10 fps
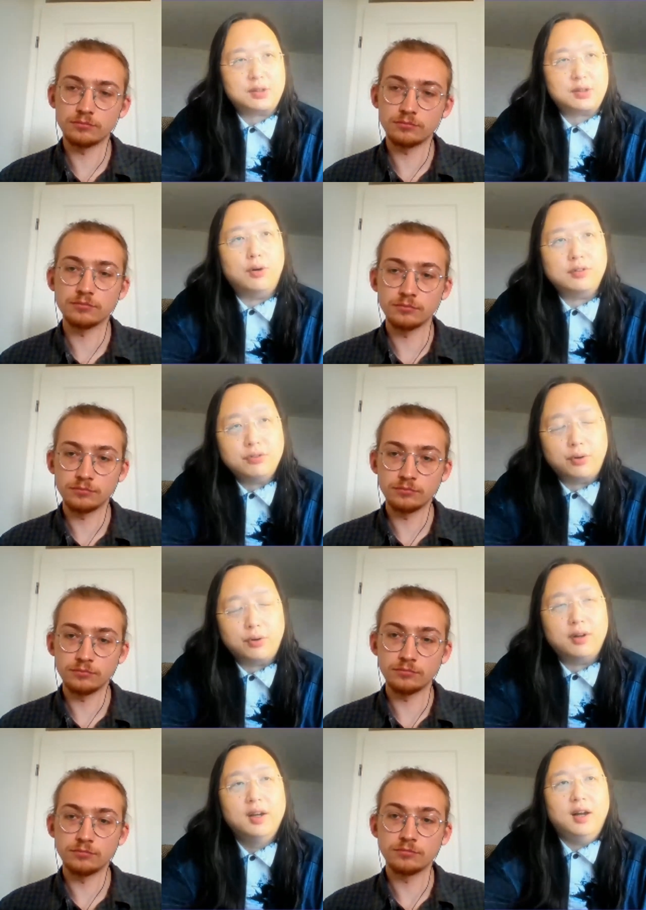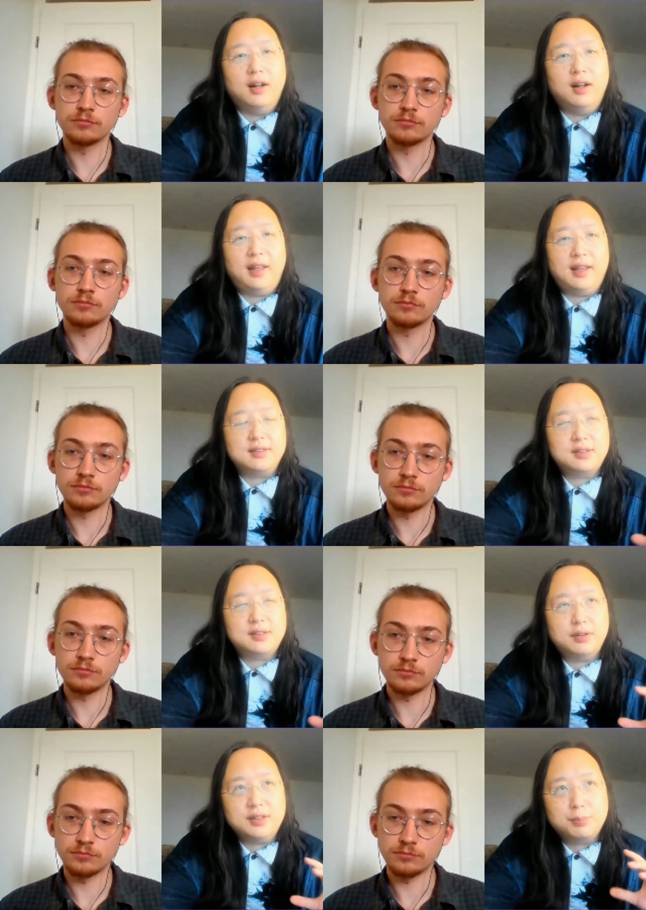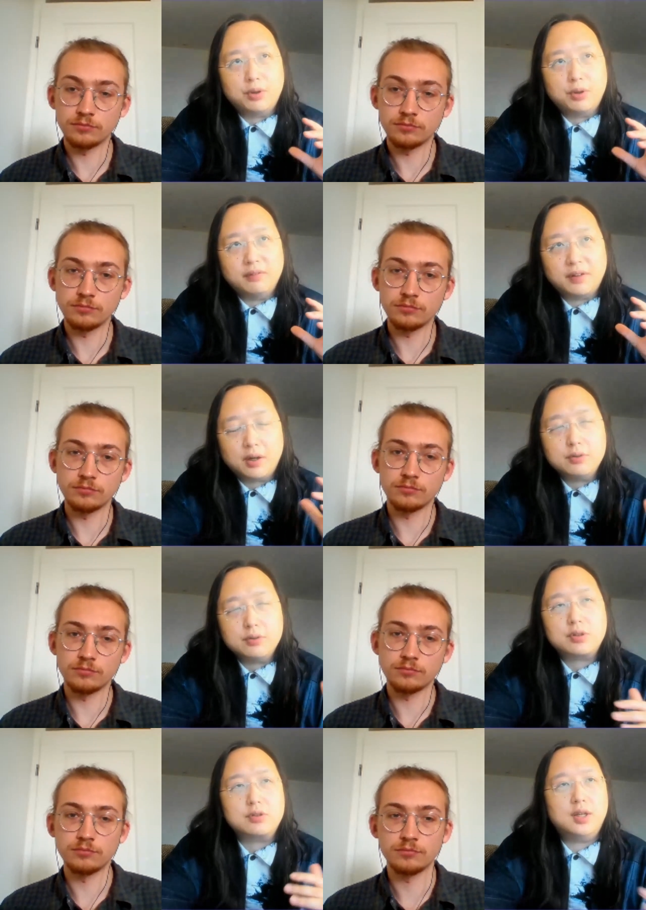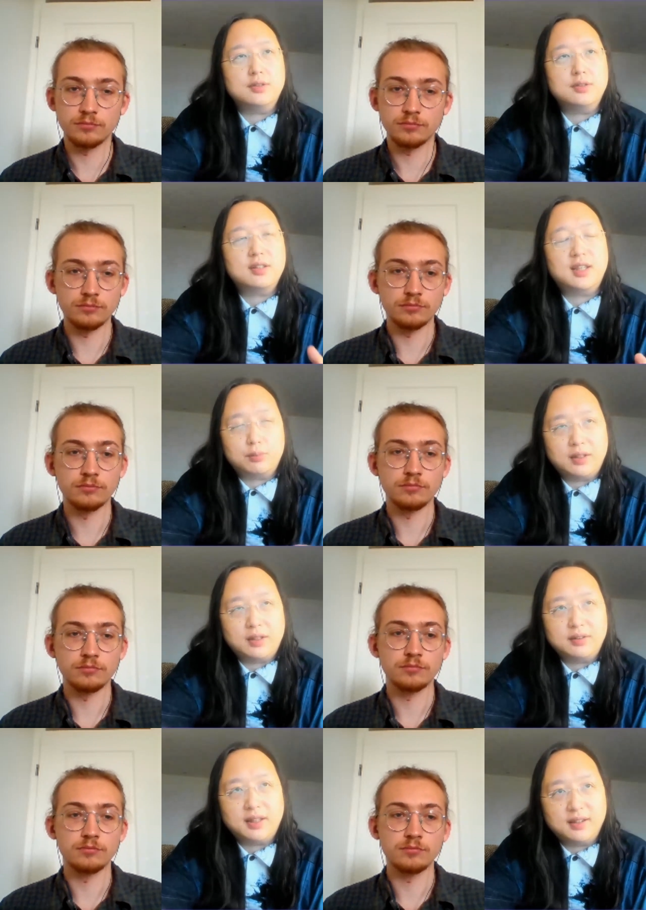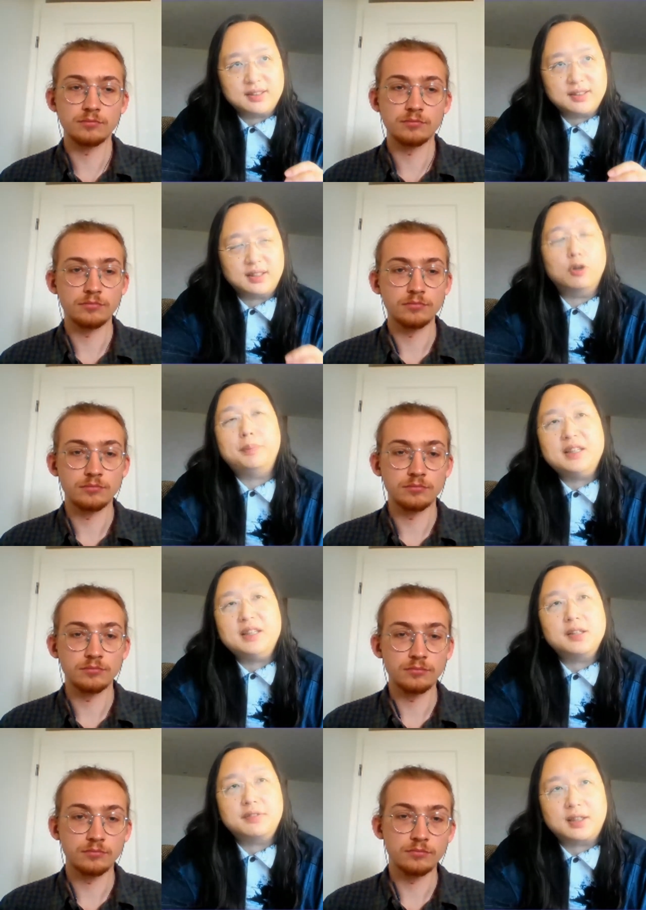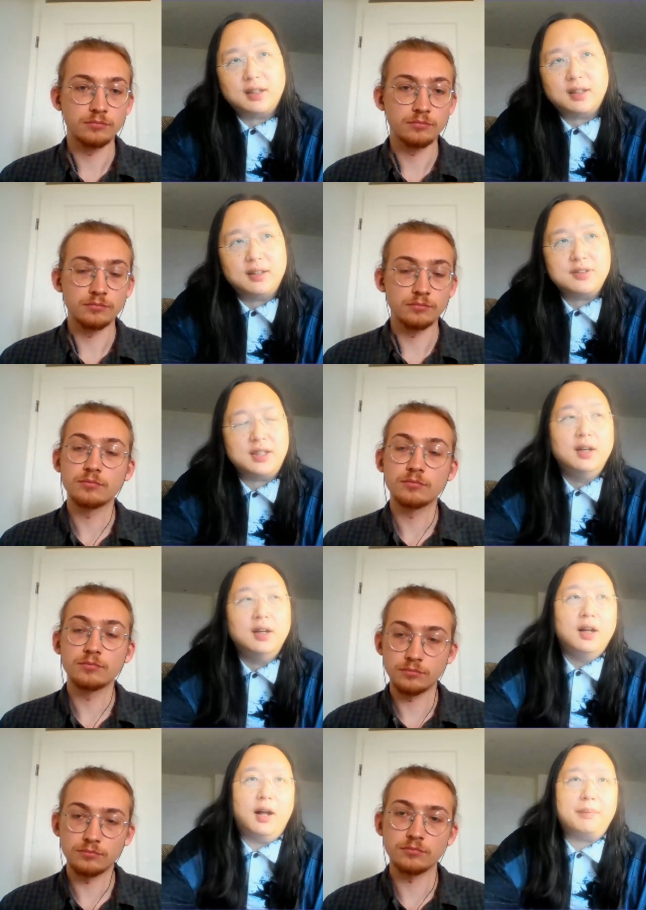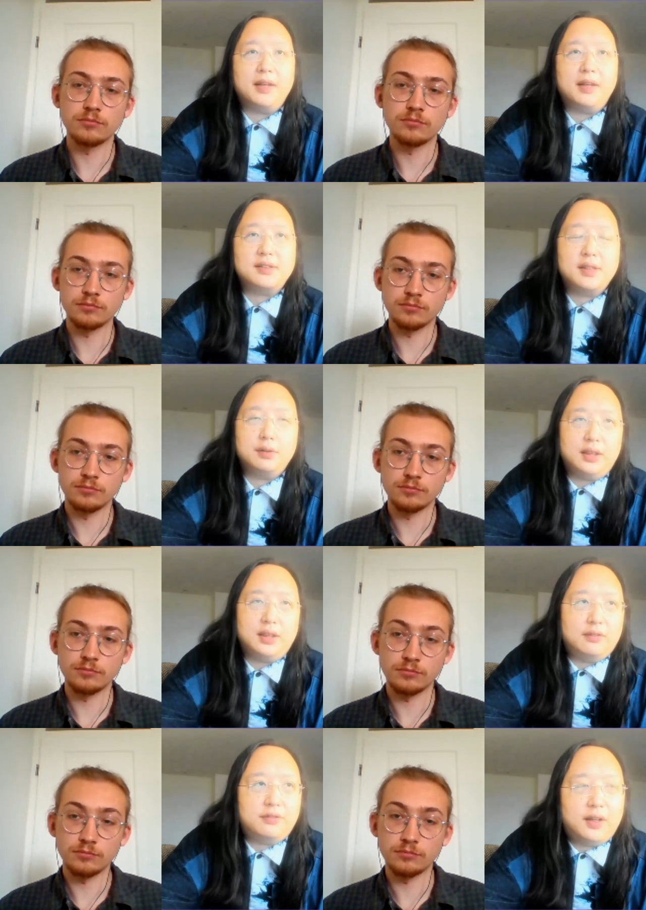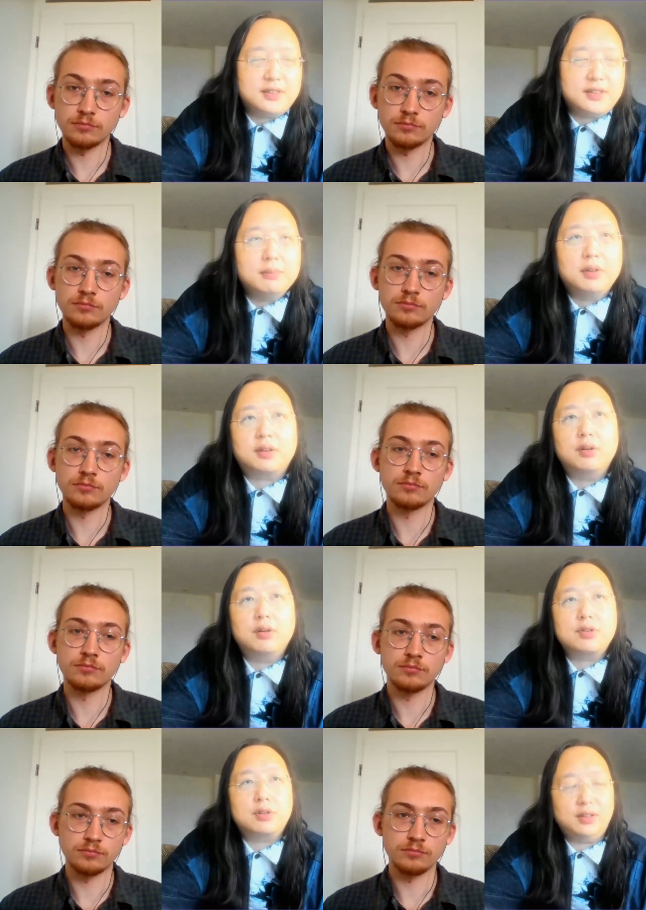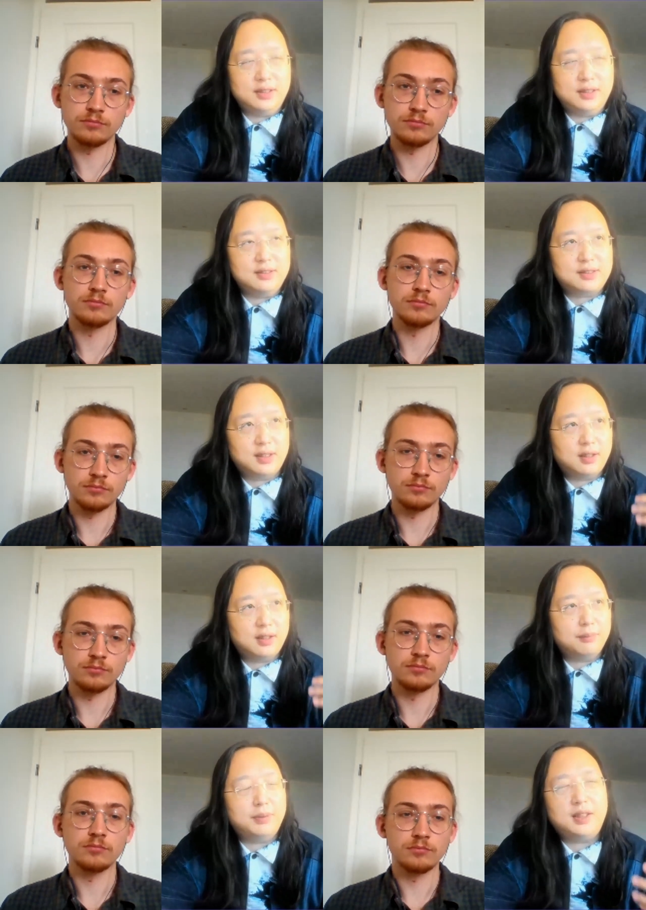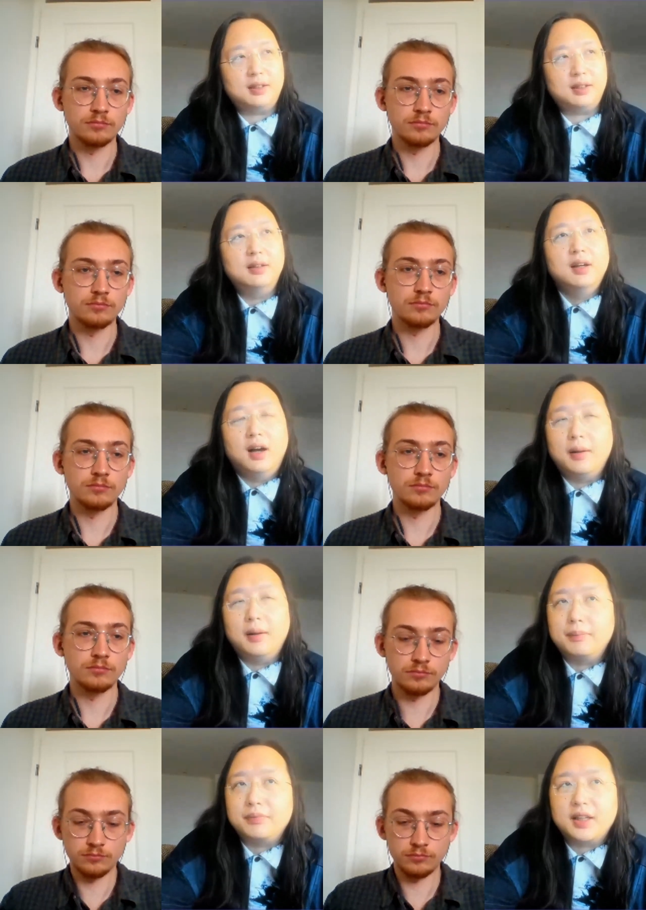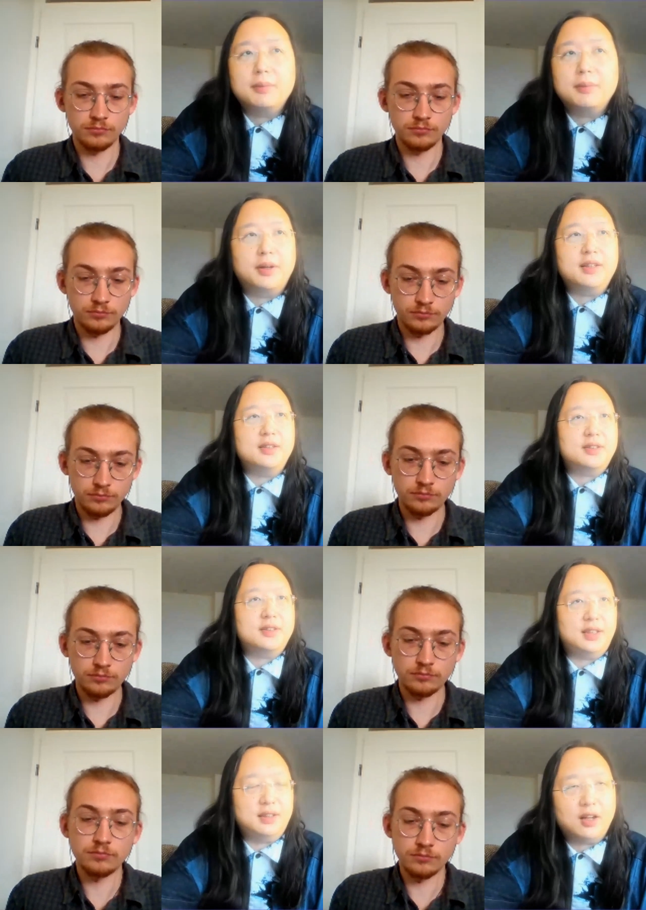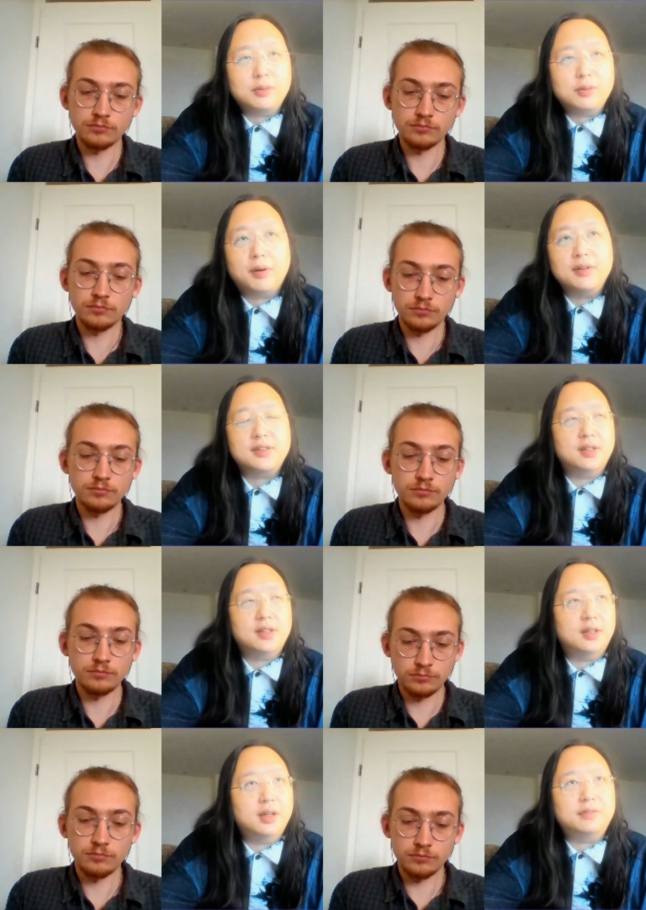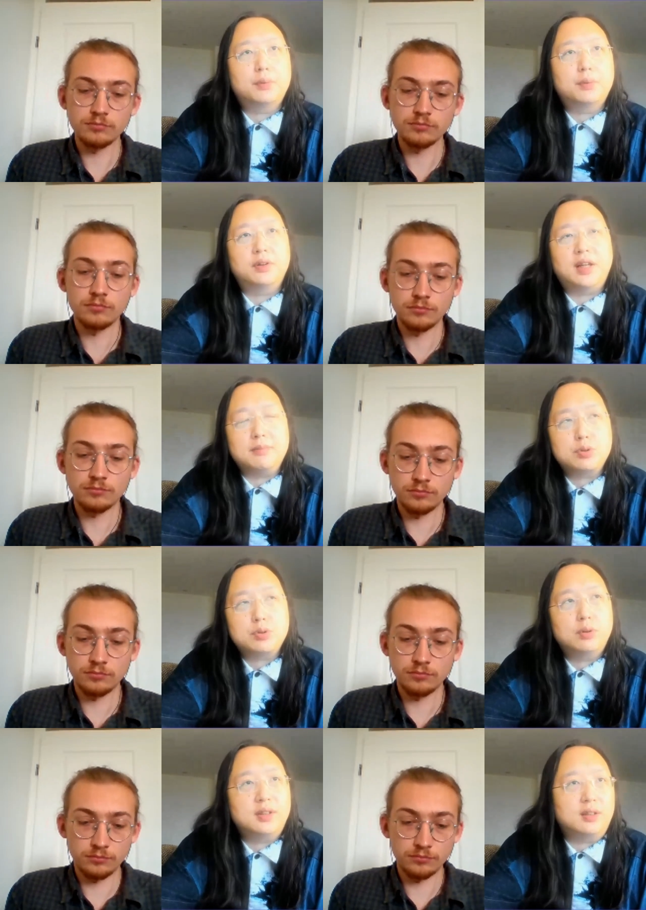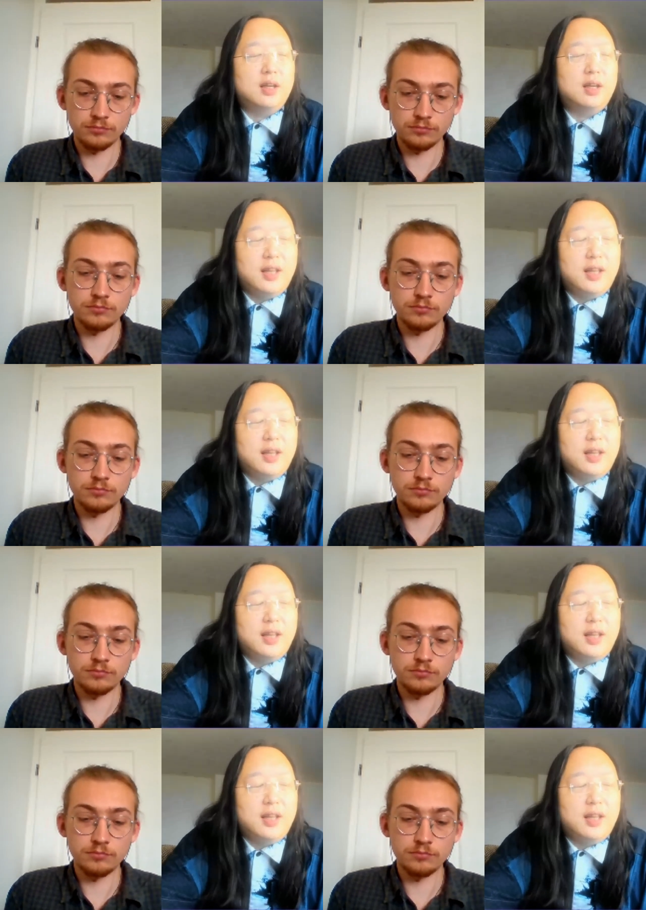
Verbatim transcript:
Speaker 1: is called for. Uh, and so it's more of a culture change thing rather than a single piece of technology. Um, and so if a similar culture is uh, being um, deliberated in other parts uh, of the world, I'm sure that